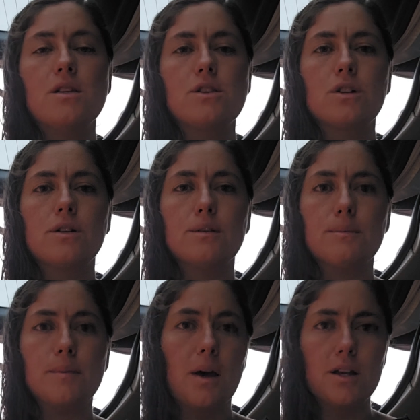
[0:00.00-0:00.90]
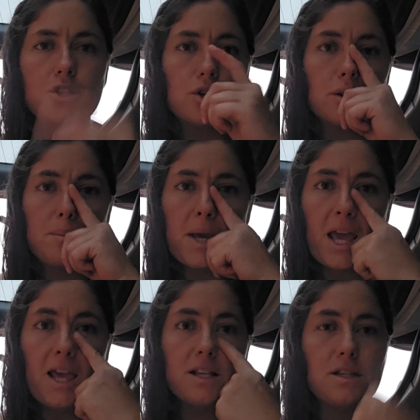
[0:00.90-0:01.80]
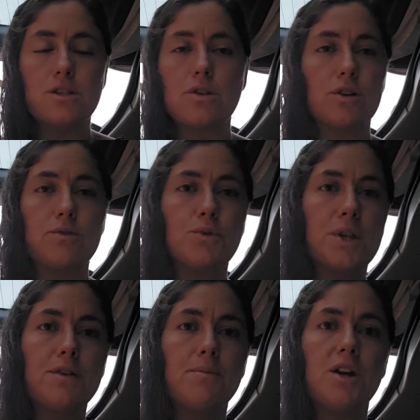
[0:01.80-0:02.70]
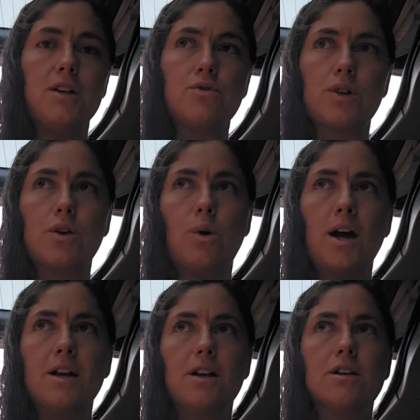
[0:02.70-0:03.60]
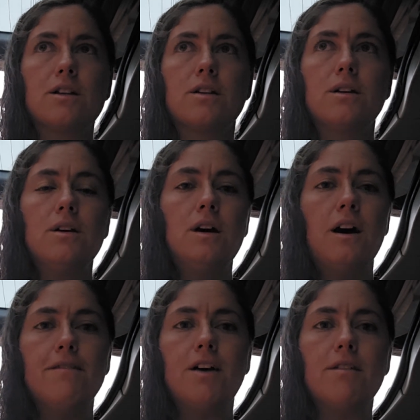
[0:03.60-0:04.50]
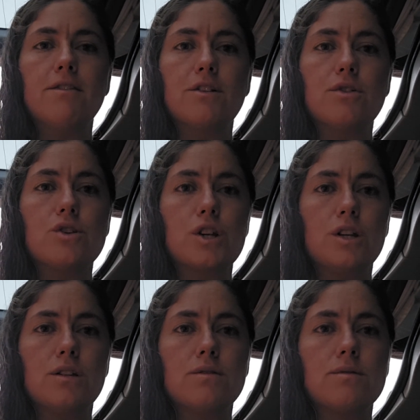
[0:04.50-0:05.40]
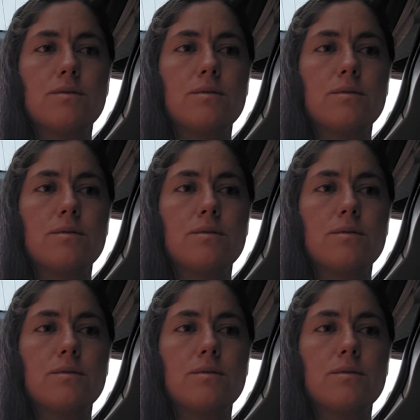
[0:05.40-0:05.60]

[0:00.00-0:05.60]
a certain pace, a certain rhythm that is required of evolution,